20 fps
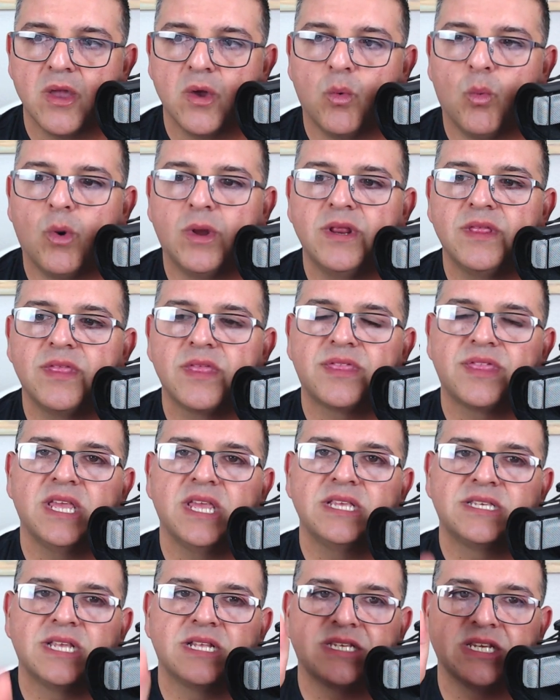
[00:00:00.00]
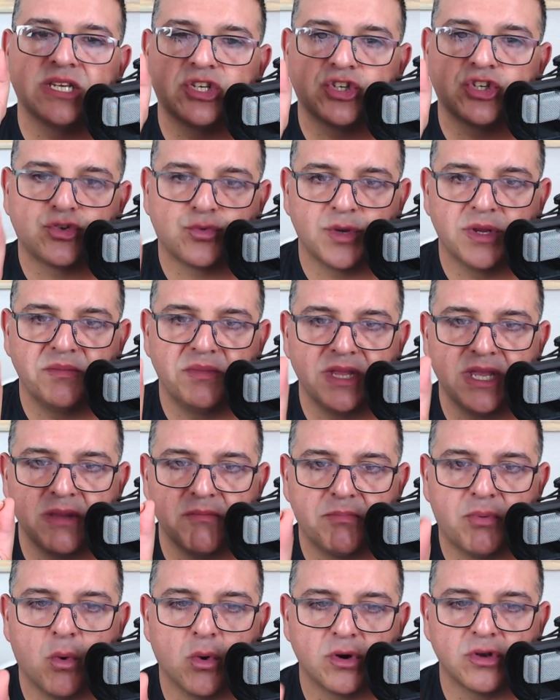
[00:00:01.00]
One of the things that's extremely
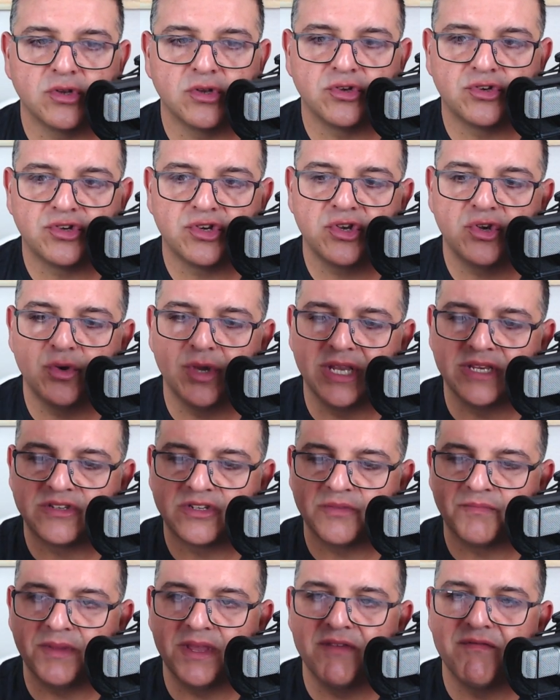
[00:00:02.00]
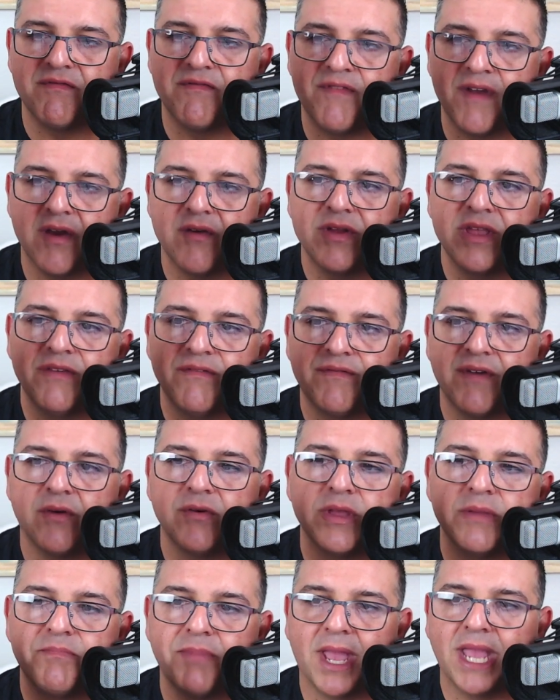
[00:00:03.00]
important too is to be very,
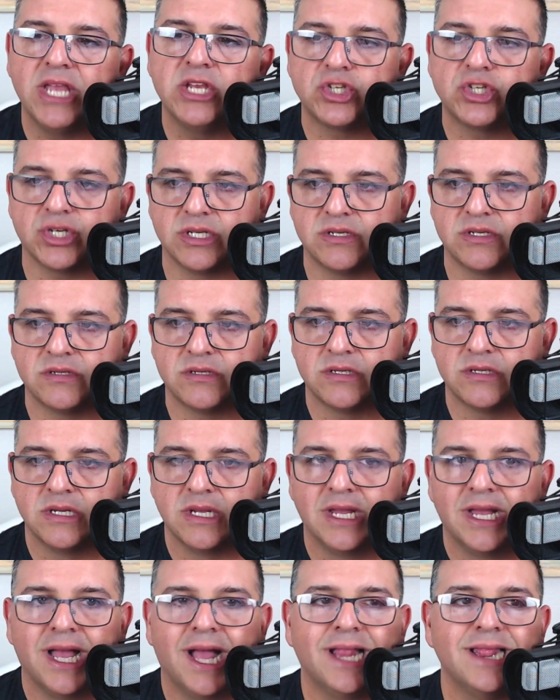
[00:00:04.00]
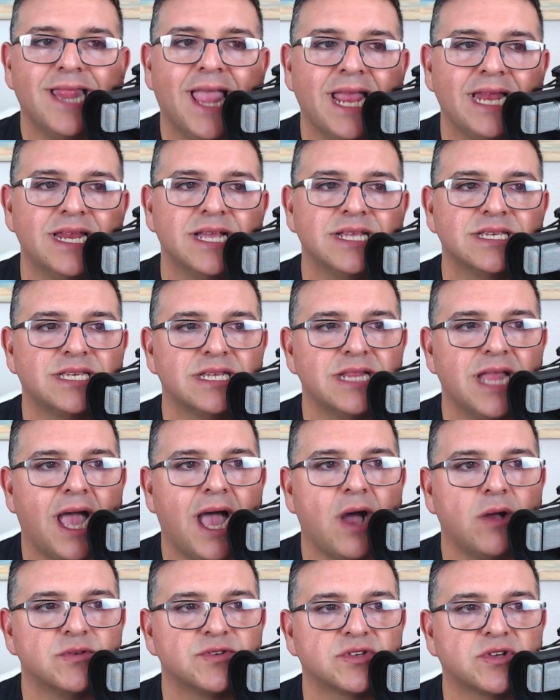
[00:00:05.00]
very patient. Elena's in the
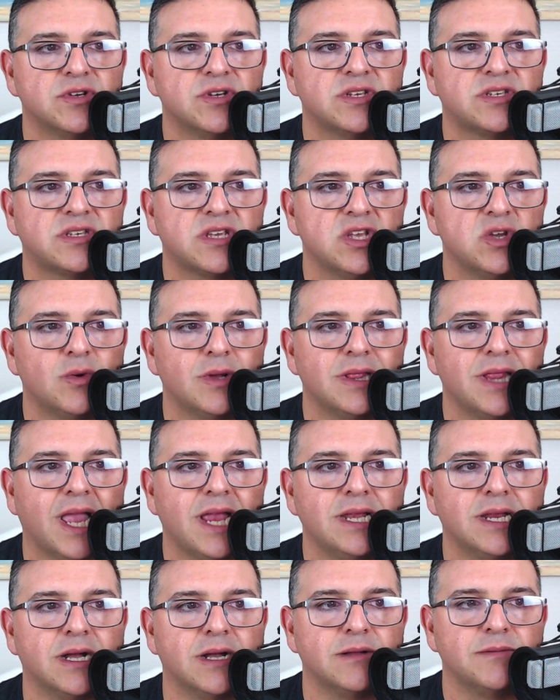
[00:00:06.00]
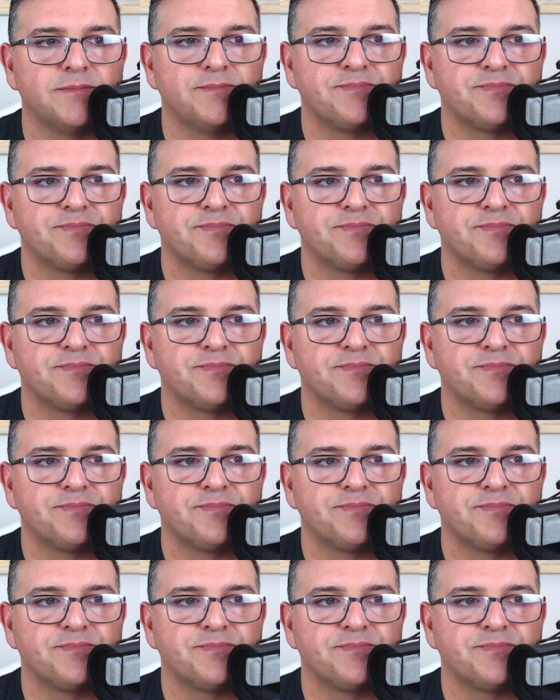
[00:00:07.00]
house. Good to see you, Elena.